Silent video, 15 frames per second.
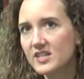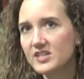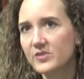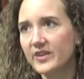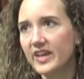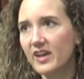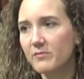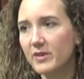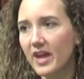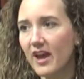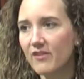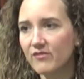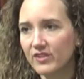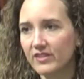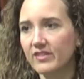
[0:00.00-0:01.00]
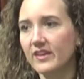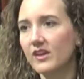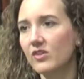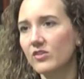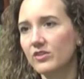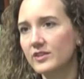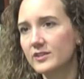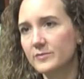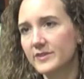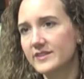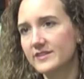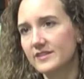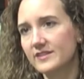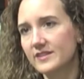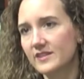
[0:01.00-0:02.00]
So He gave me everything in order to be
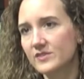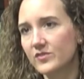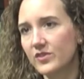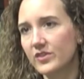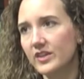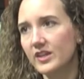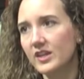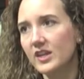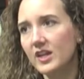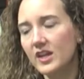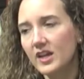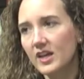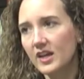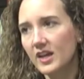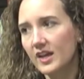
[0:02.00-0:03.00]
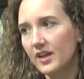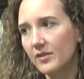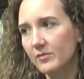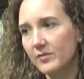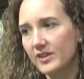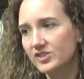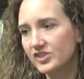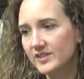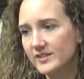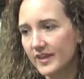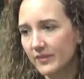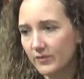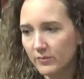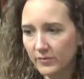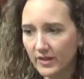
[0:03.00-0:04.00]
successful, and then has
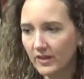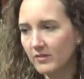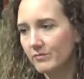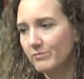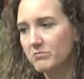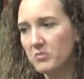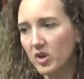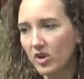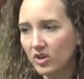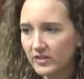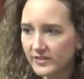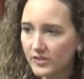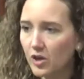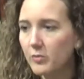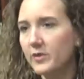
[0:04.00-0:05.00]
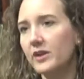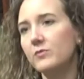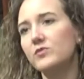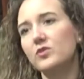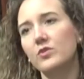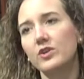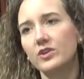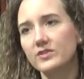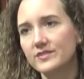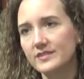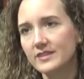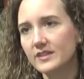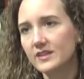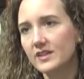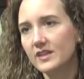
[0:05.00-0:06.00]
just given me miracles, opened up
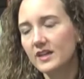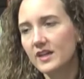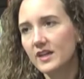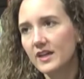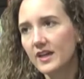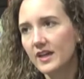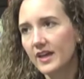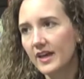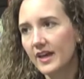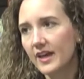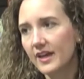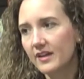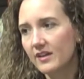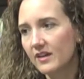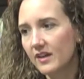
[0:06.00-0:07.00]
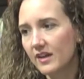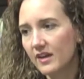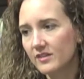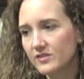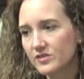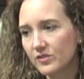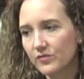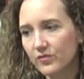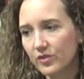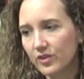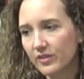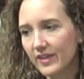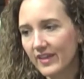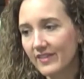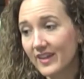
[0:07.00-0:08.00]
doors, and so
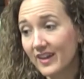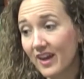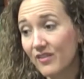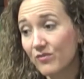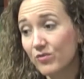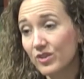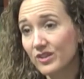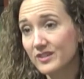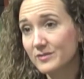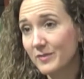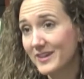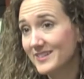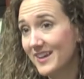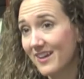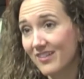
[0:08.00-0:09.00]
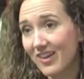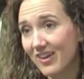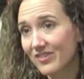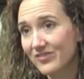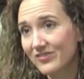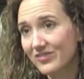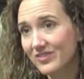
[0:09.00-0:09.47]
forth. And then I've worked my tail off.